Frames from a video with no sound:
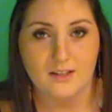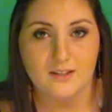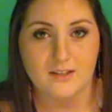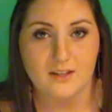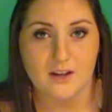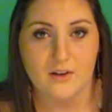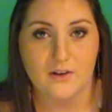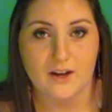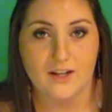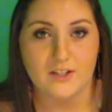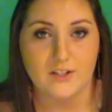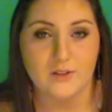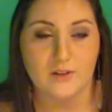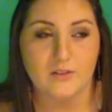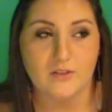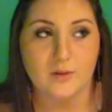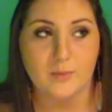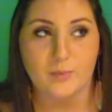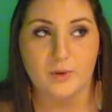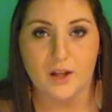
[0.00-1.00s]
So I do
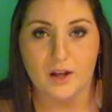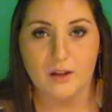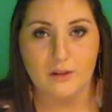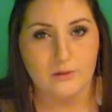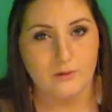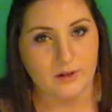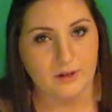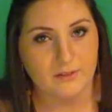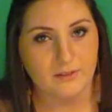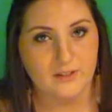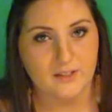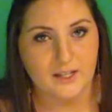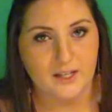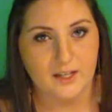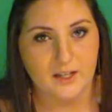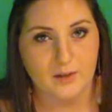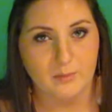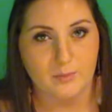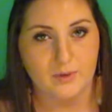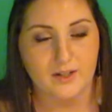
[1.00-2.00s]
have to blot throughout the
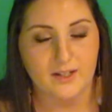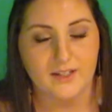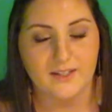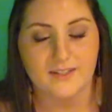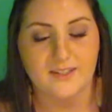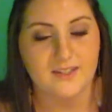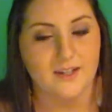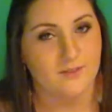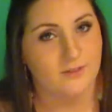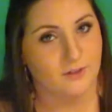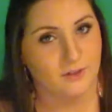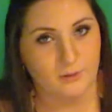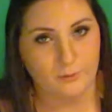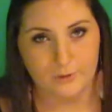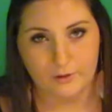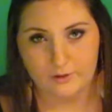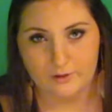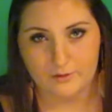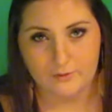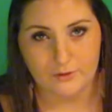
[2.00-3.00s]
day, but it's definitely
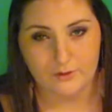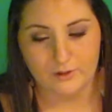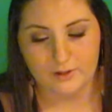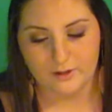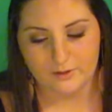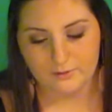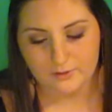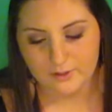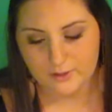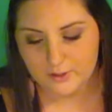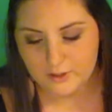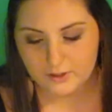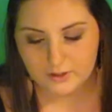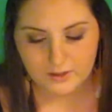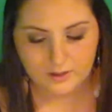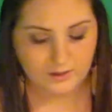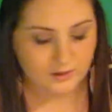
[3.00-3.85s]
worth it for the coverage.